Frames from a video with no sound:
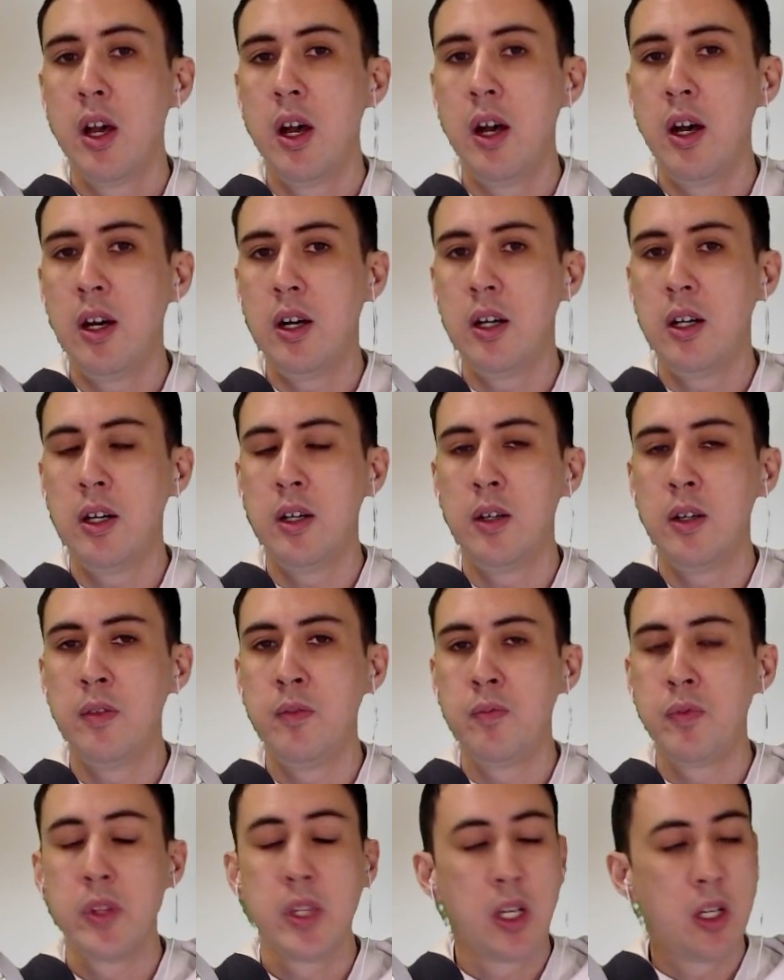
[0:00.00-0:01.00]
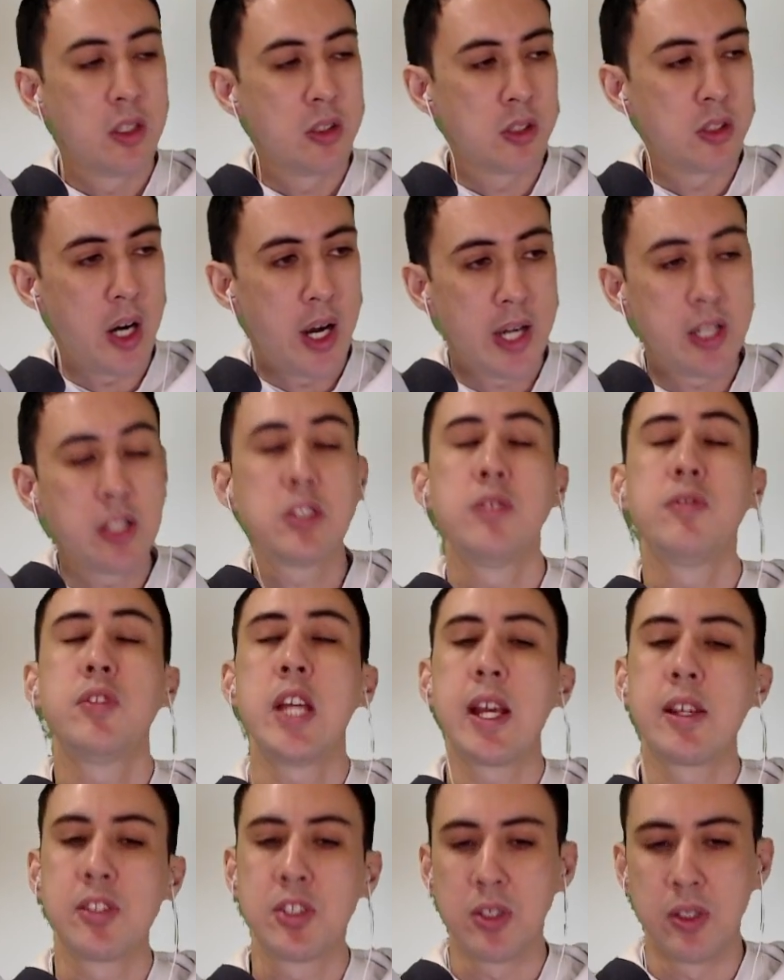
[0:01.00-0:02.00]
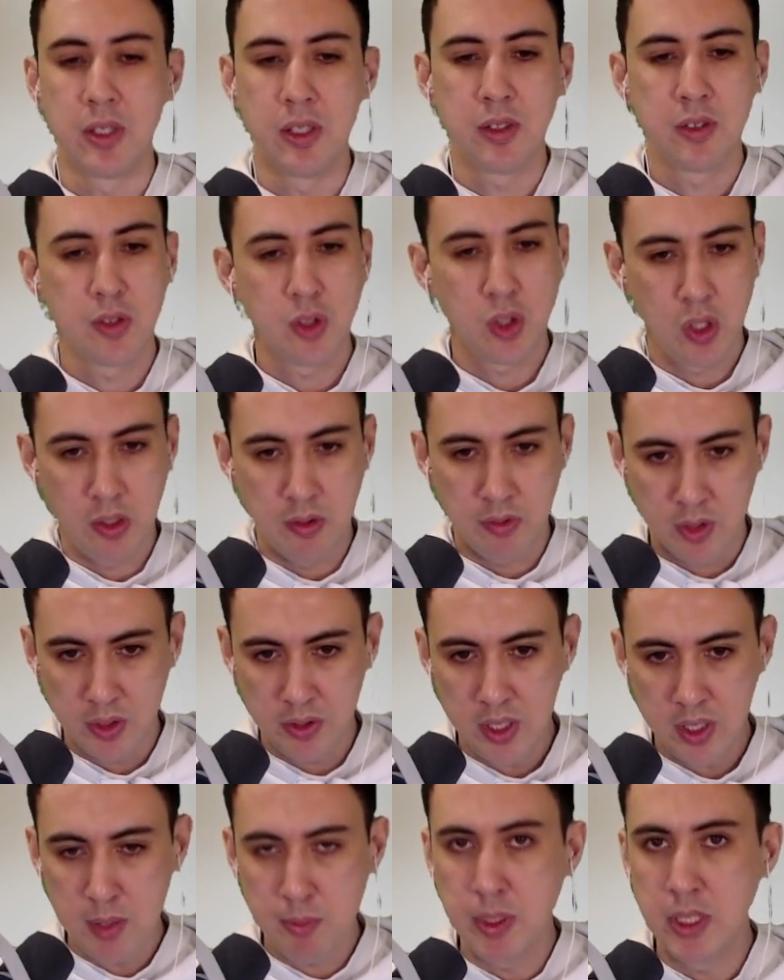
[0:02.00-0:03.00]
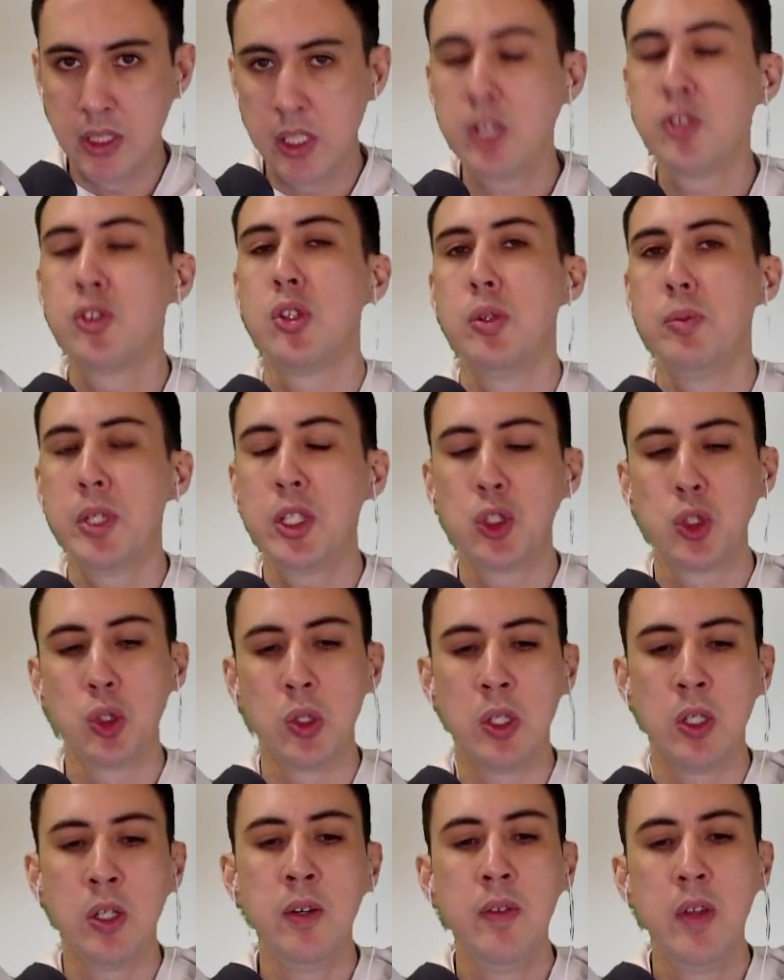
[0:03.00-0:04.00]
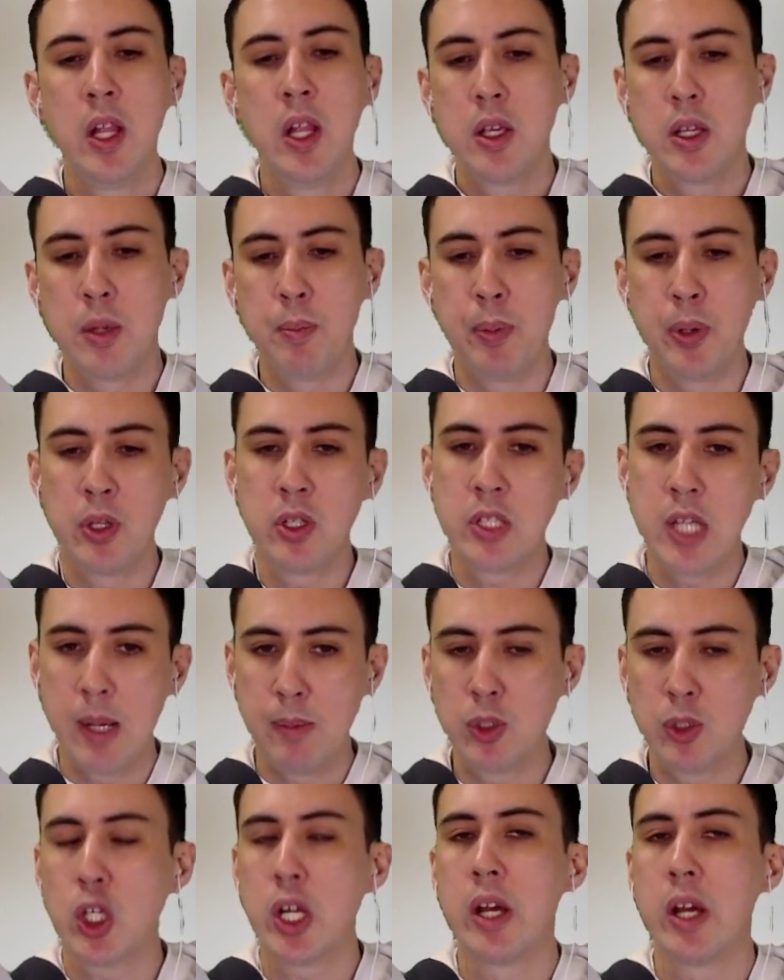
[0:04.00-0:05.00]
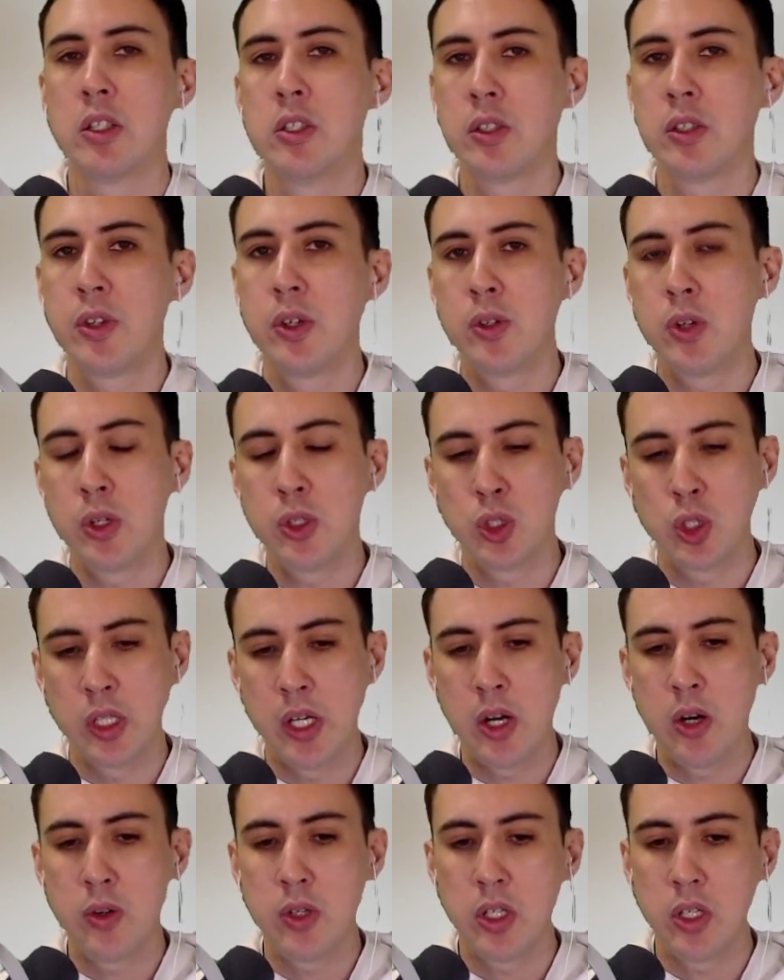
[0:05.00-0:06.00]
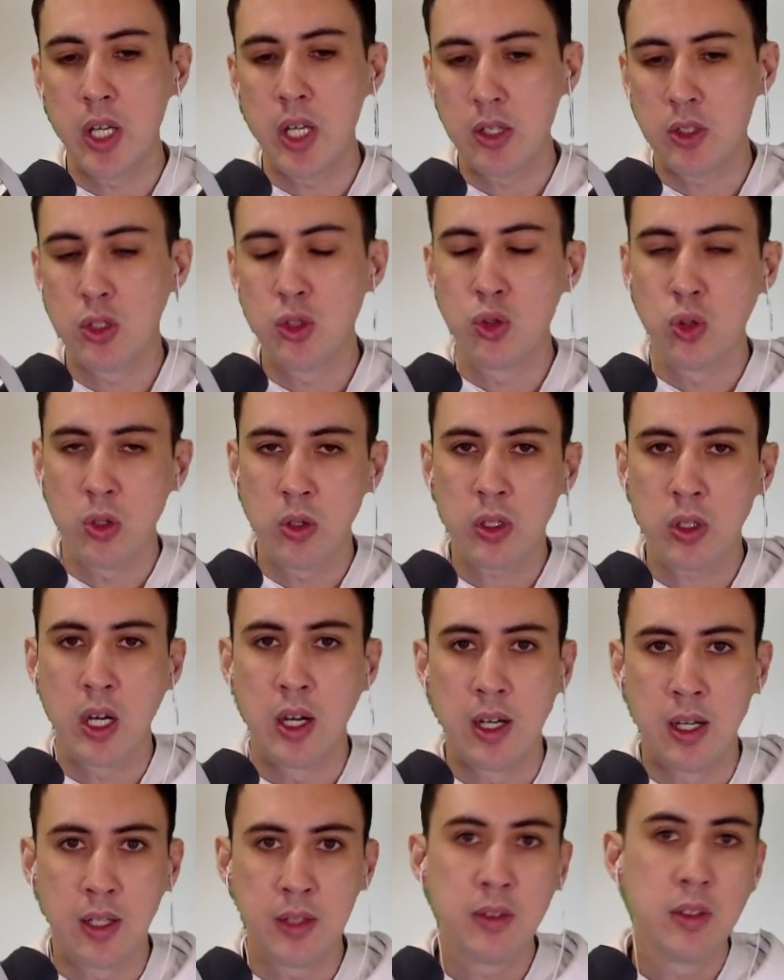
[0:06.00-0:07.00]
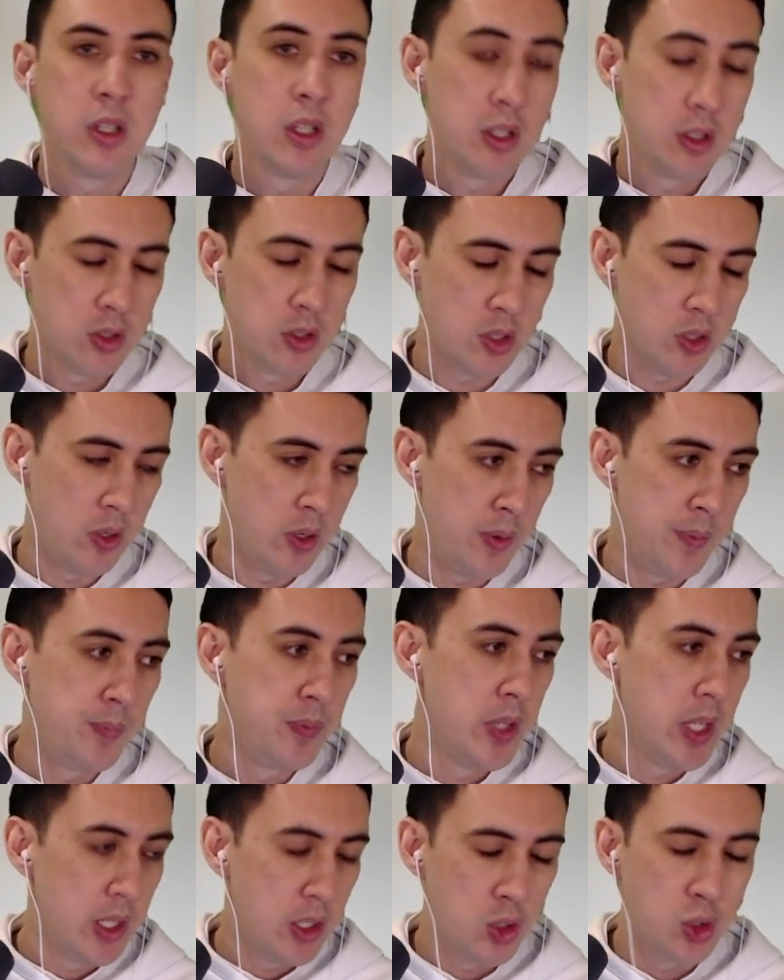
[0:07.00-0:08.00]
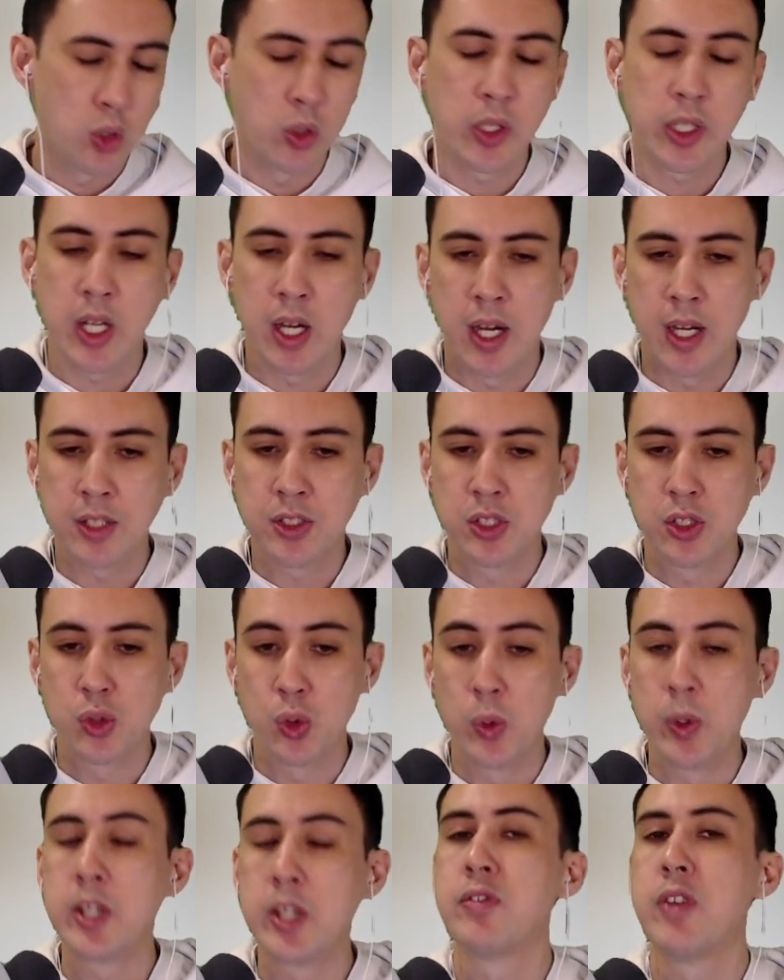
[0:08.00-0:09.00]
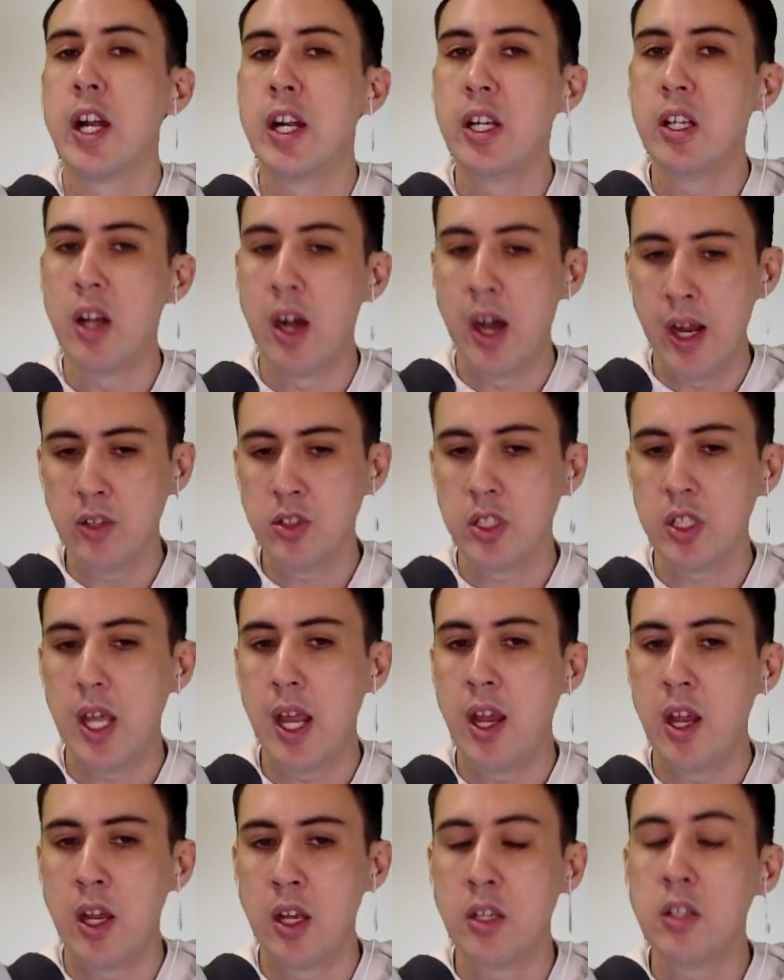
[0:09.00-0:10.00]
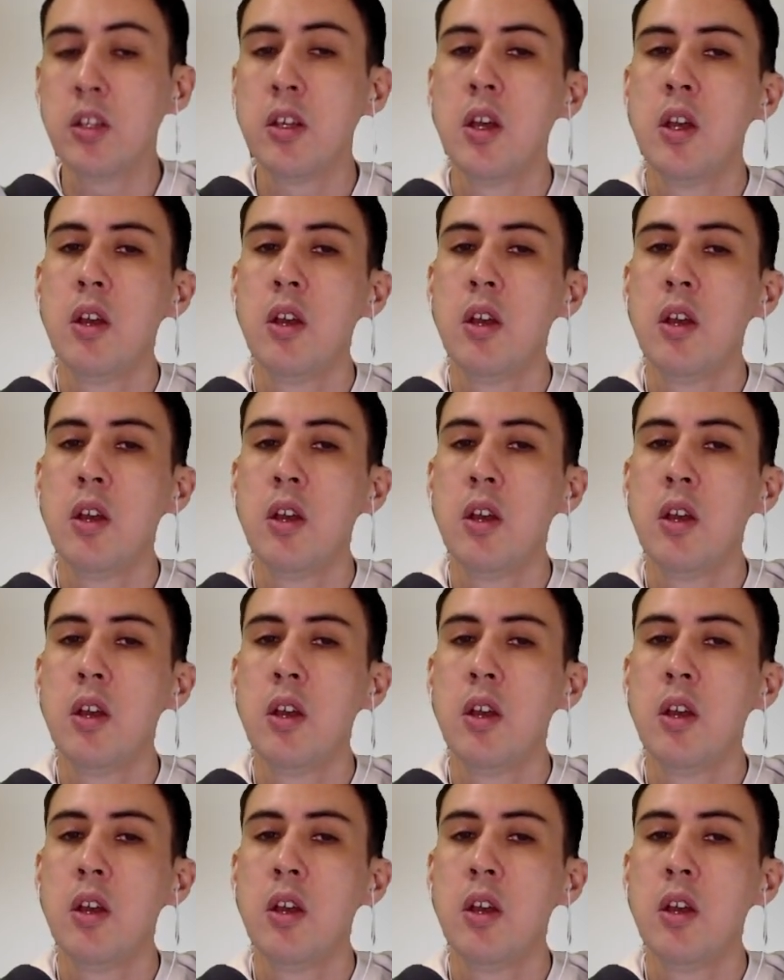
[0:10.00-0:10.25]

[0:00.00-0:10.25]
lines of text on it. So you've got the ability Zooming Draw. You put a damage counter on the Dodrio and you get to draw a card. So drawing cards is always very nice, and